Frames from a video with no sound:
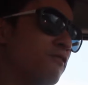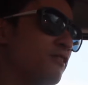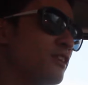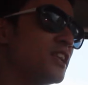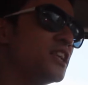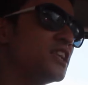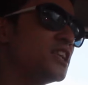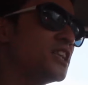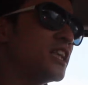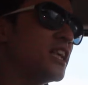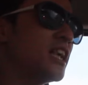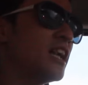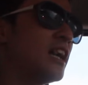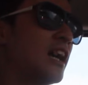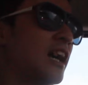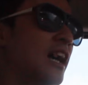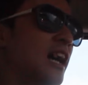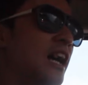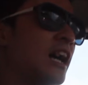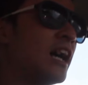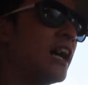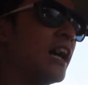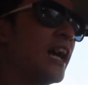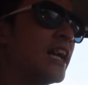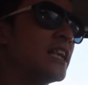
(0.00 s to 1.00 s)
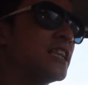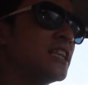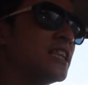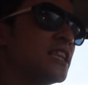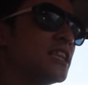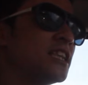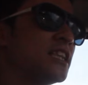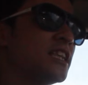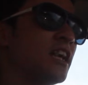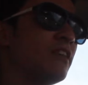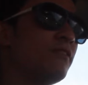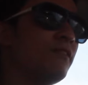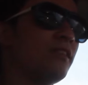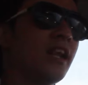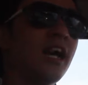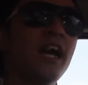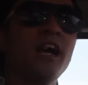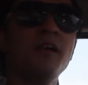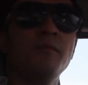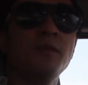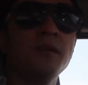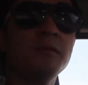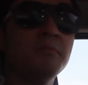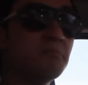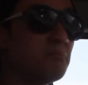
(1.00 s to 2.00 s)
for this XL7
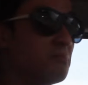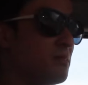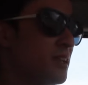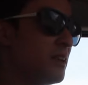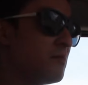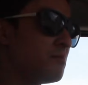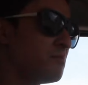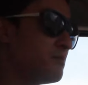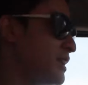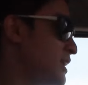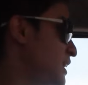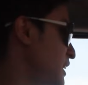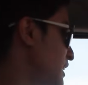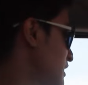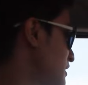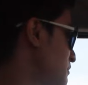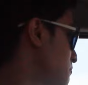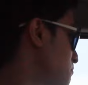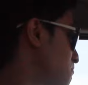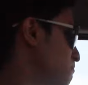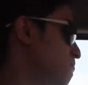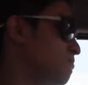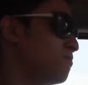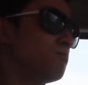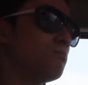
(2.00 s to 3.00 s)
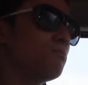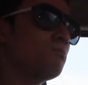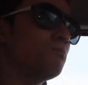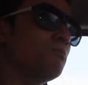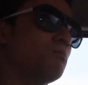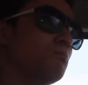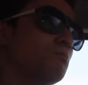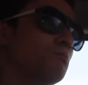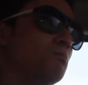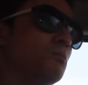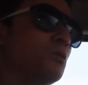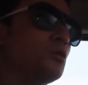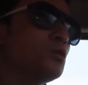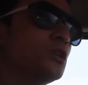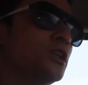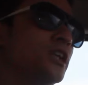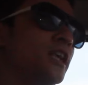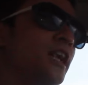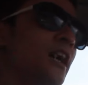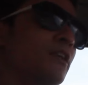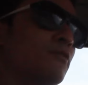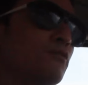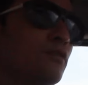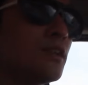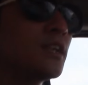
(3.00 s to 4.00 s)
Hybrid, then you'll
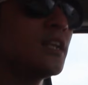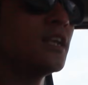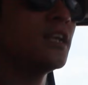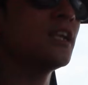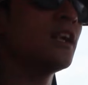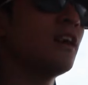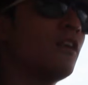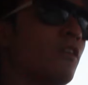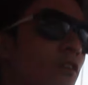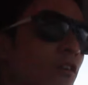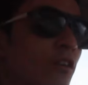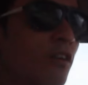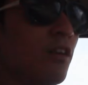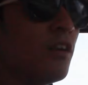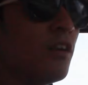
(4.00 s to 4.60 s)
mostly everything now.